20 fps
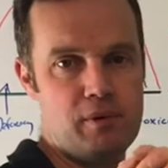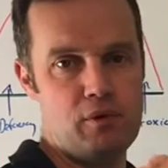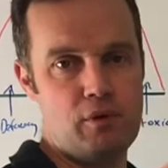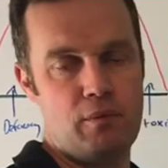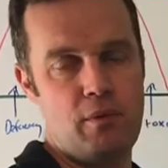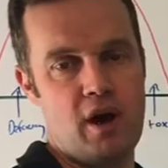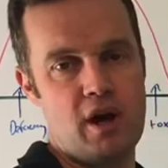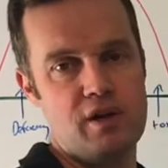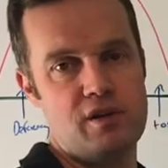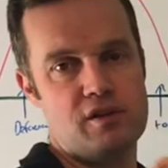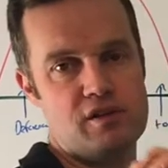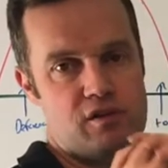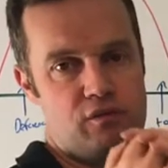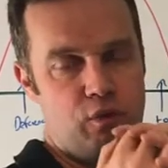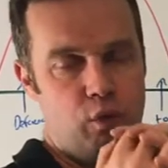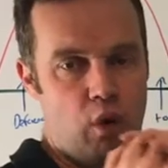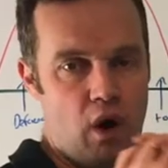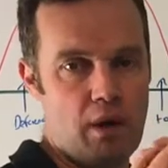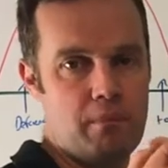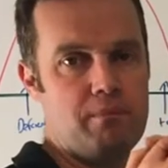reminders of
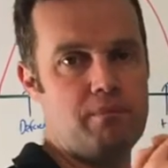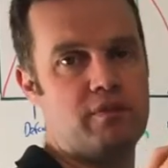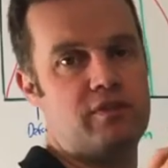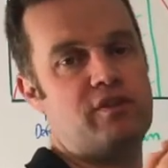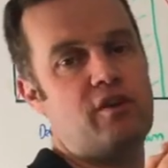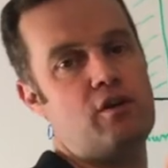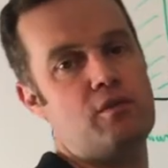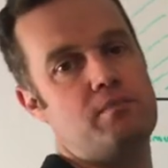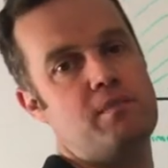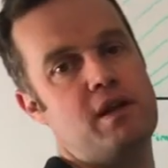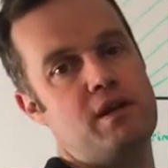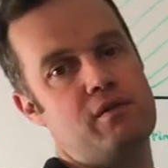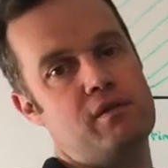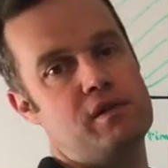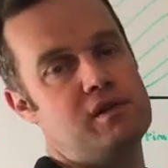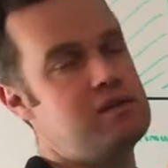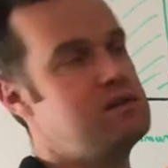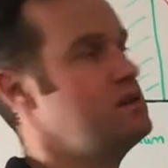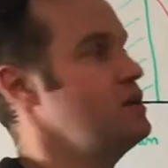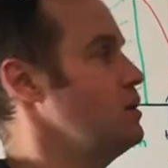what certain
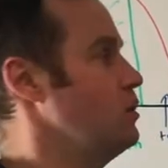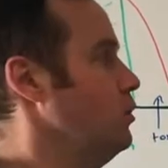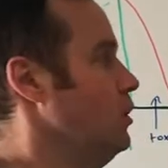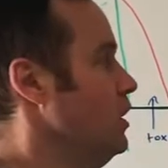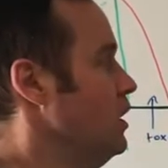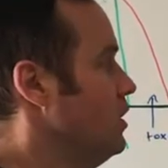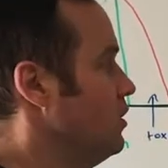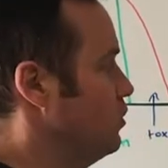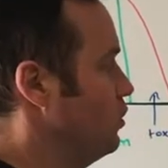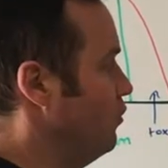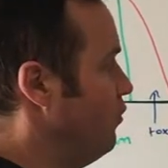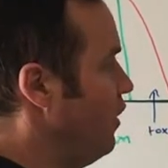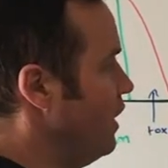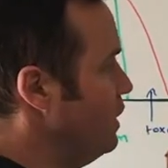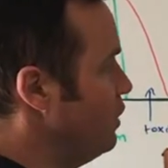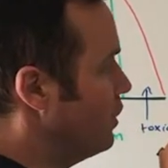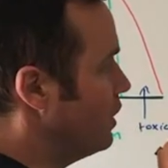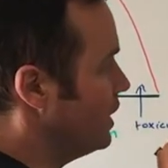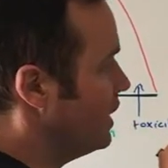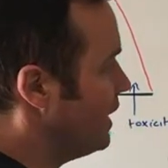minerals do. So if I
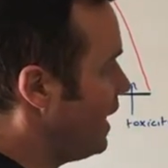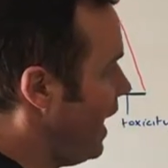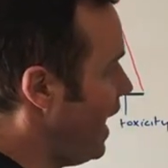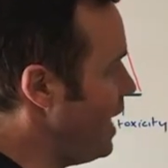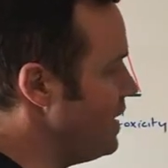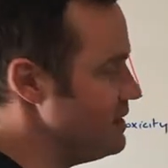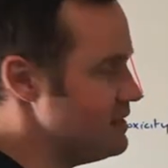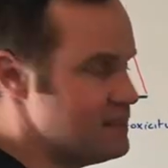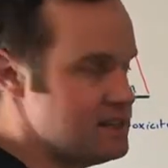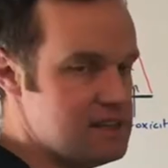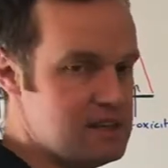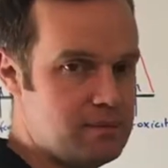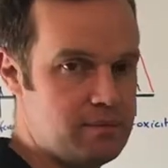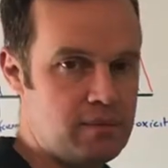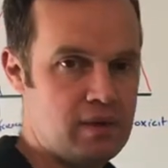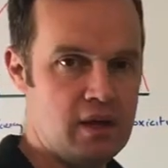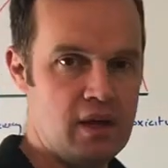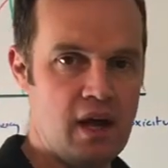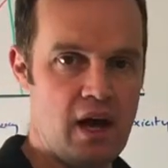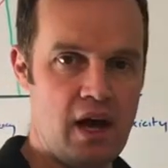look at calcium,
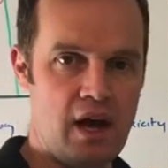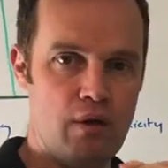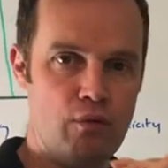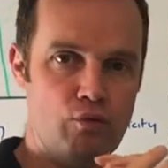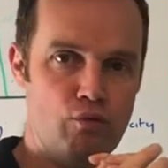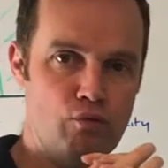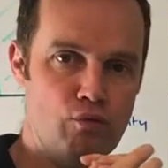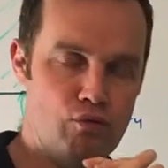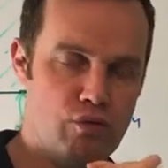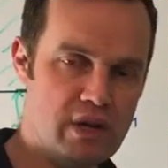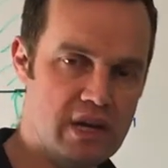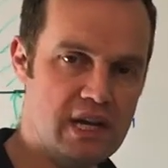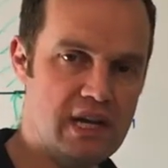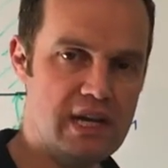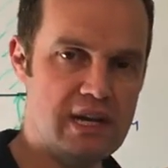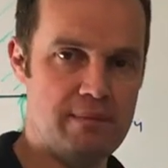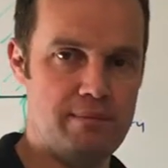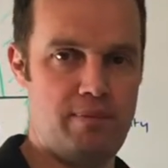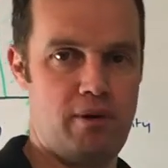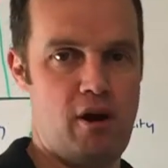really
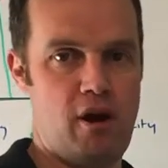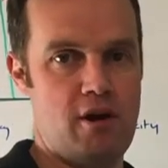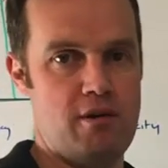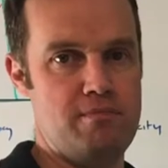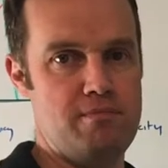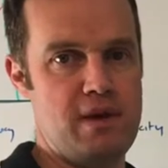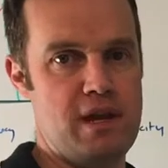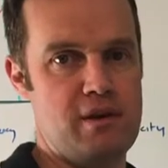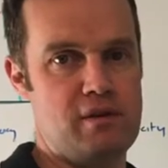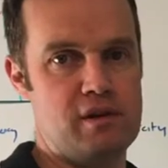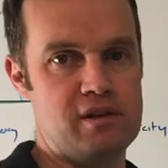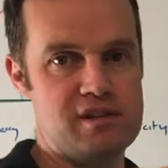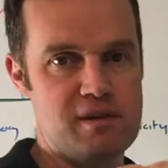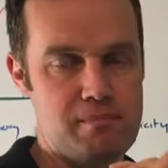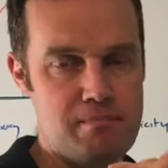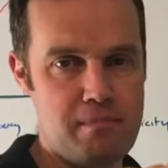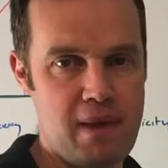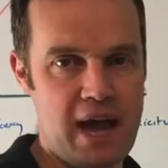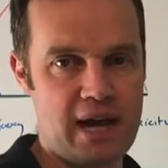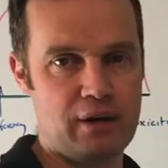important mineral, it's a
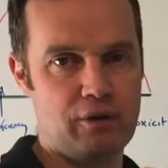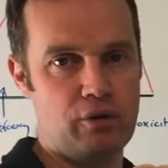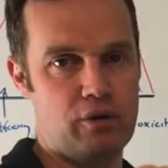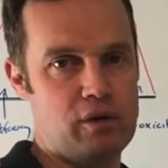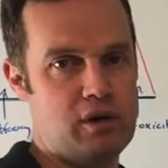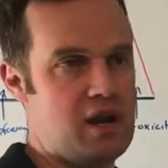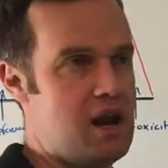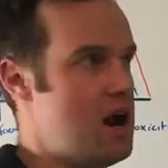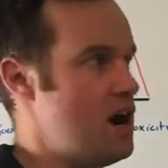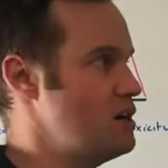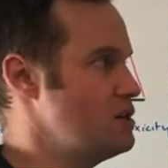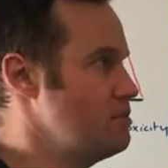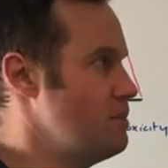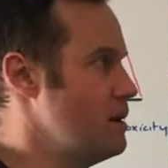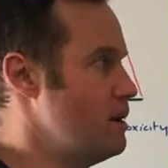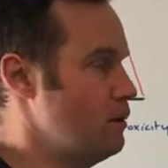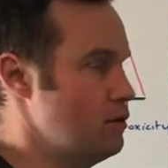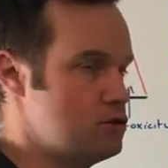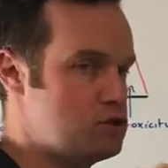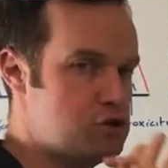macro or large
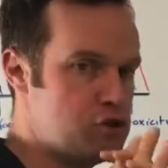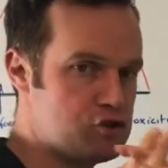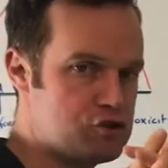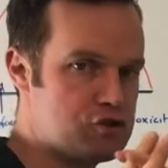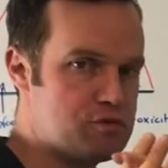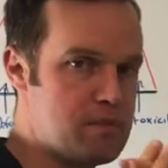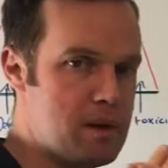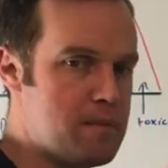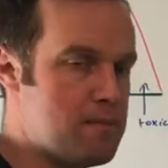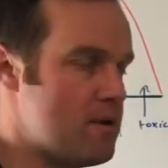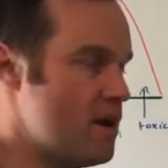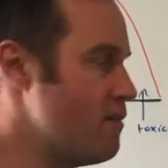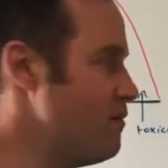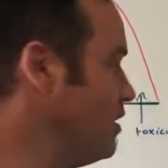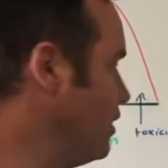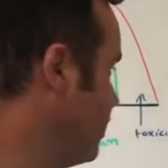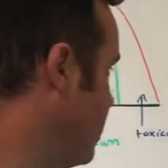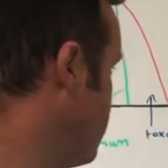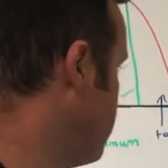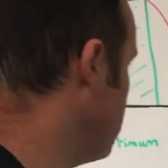mineral. Just remember, every
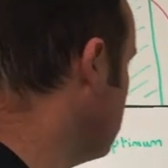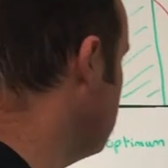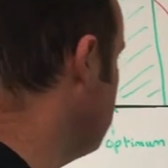time I